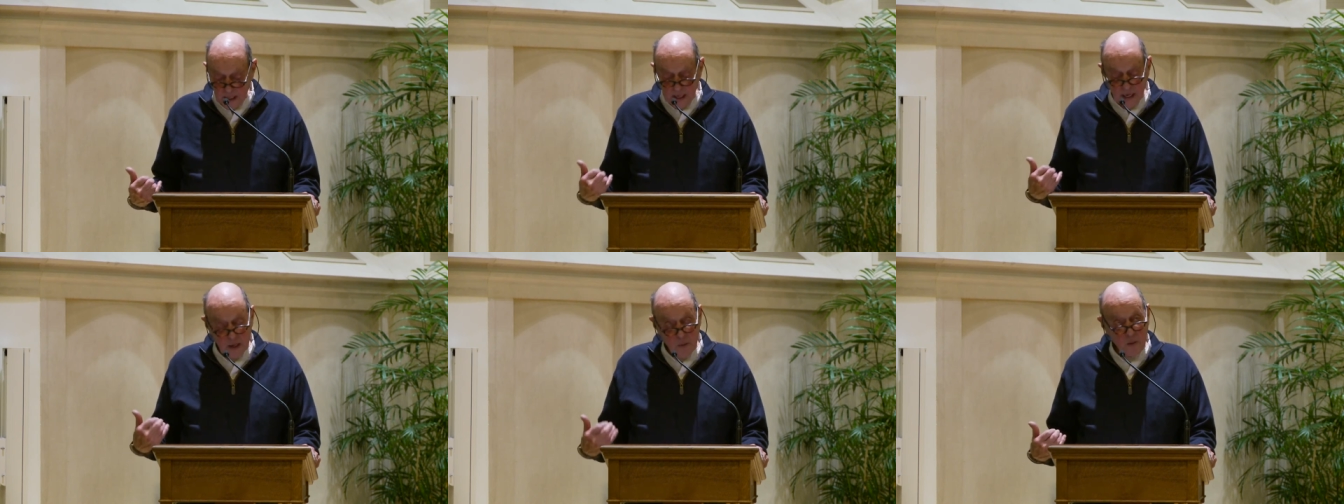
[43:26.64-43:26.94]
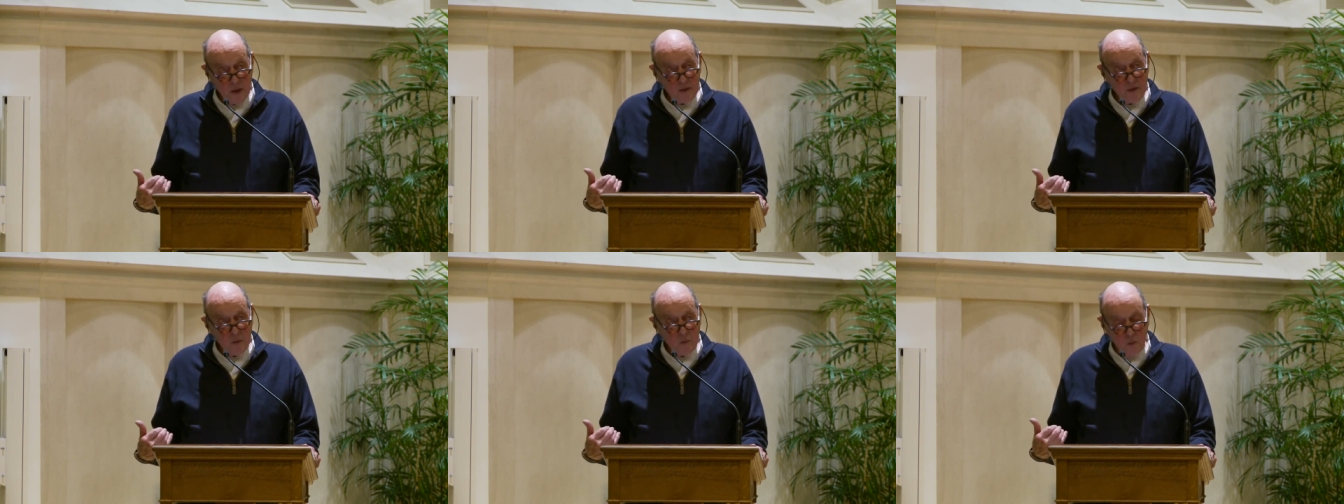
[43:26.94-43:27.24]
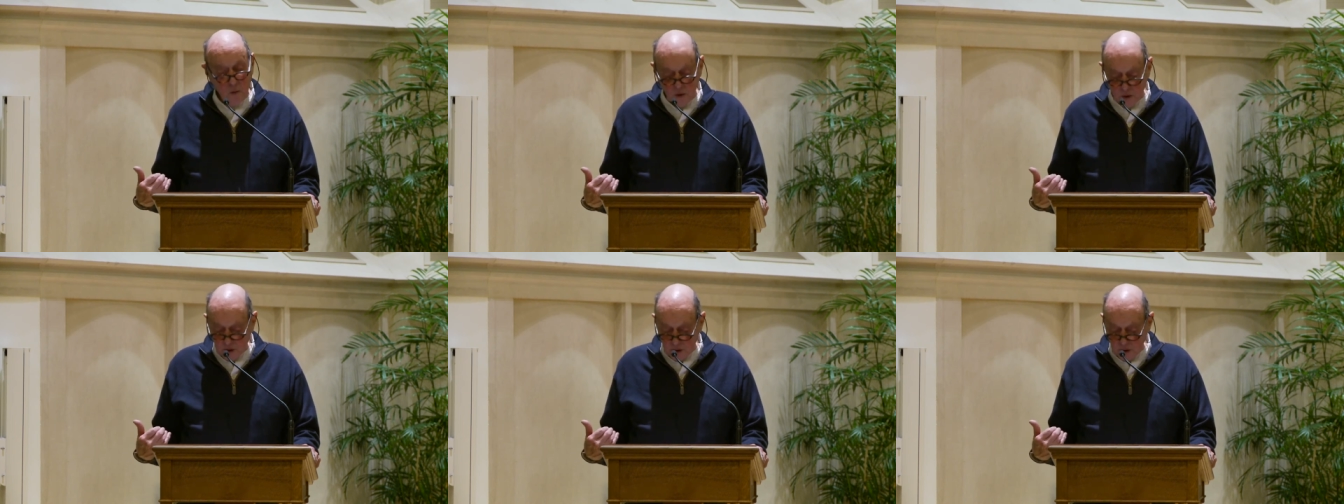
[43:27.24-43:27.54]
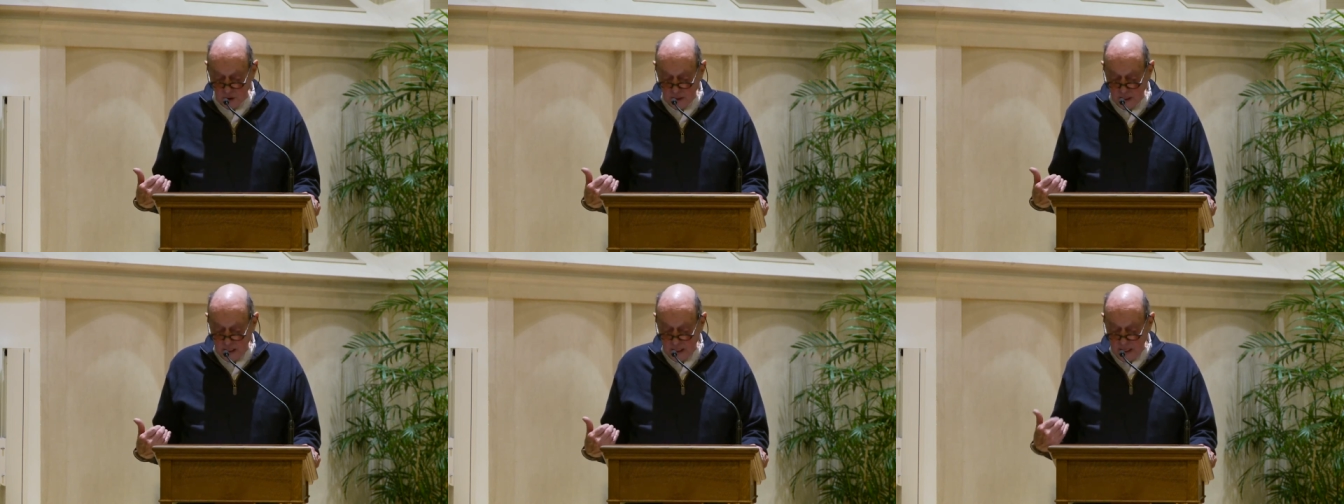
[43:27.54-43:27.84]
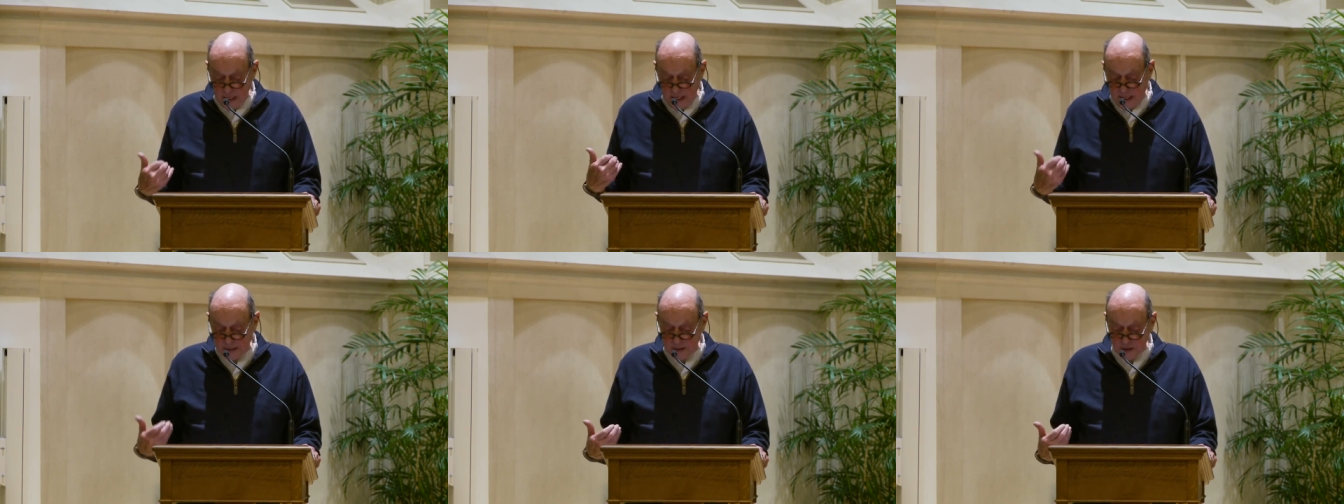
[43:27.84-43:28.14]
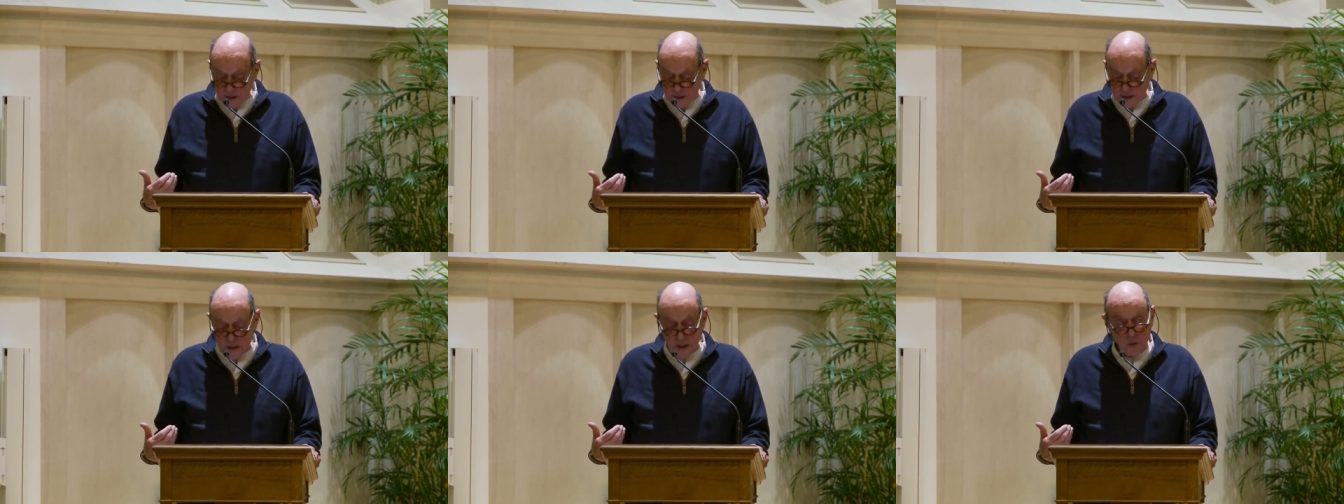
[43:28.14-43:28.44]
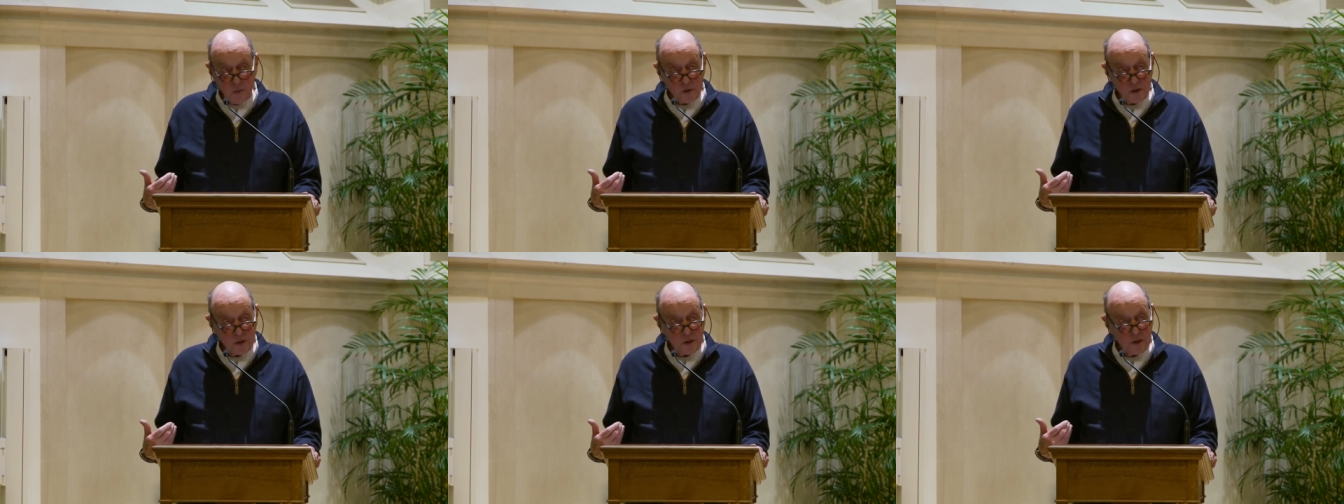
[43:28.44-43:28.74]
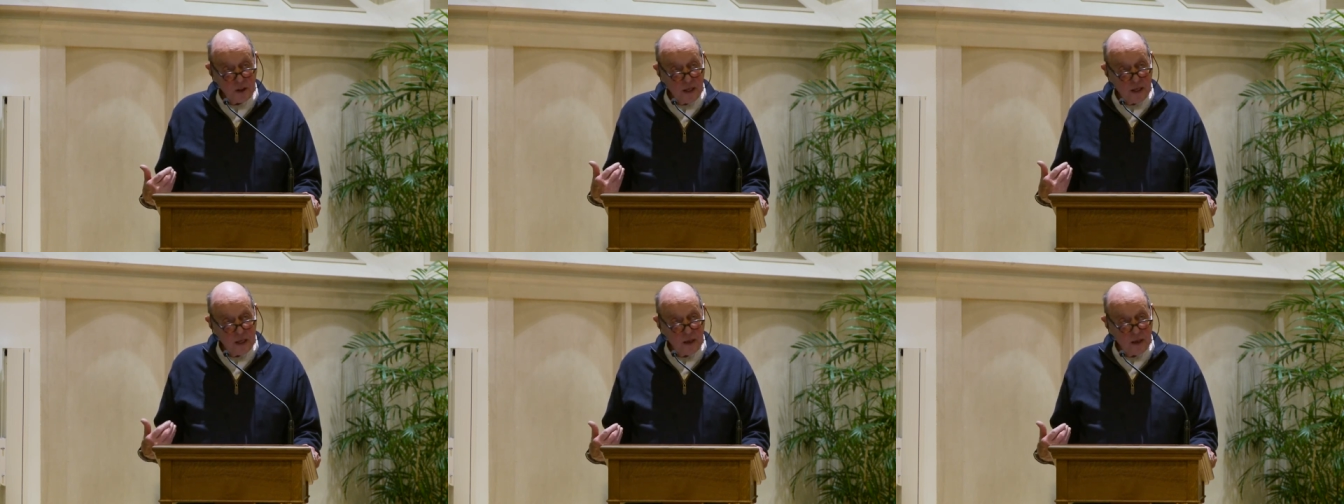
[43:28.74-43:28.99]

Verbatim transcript: And when the water had soaked the